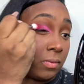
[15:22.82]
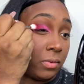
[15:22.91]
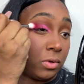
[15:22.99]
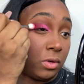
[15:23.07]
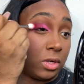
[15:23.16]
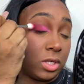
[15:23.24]

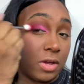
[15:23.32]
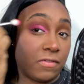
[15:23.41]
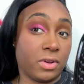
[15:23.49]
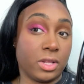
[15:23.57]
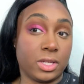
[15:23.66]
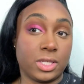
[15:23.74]
You could
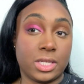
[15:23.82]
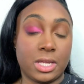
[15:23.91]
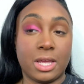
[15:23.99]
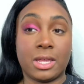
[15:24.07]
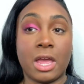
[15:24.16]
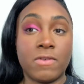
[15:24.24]
definitely see,
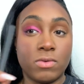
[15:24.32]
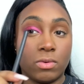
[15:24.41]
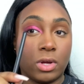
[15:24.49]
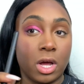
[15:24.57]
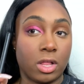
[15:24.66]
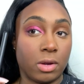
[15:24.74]
it gave you
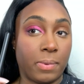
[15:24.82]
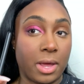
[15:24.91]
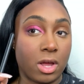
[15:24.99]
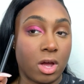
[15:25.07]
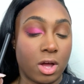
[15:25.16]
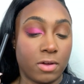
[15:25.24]
color
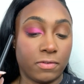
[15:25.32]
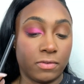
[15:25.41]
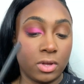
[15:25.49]
payoff,